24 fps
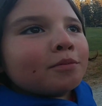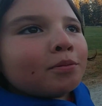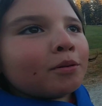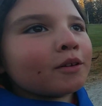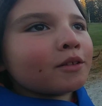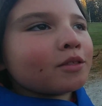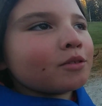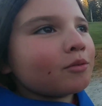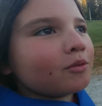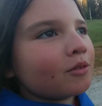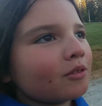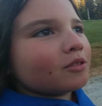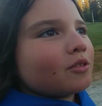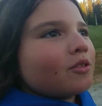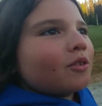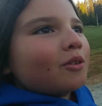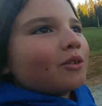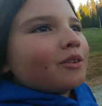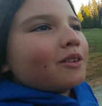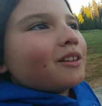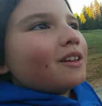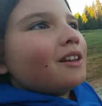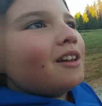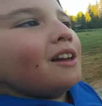The person was
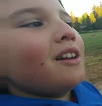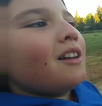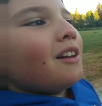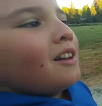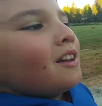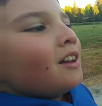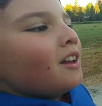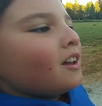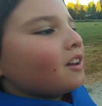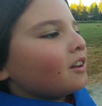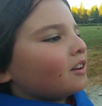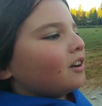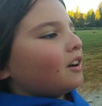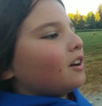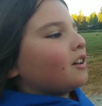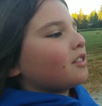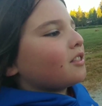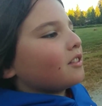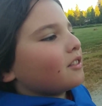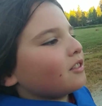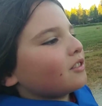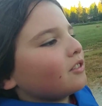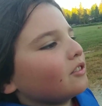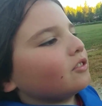going,
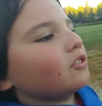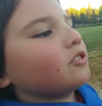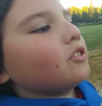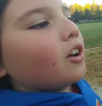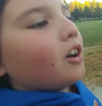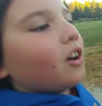crossing the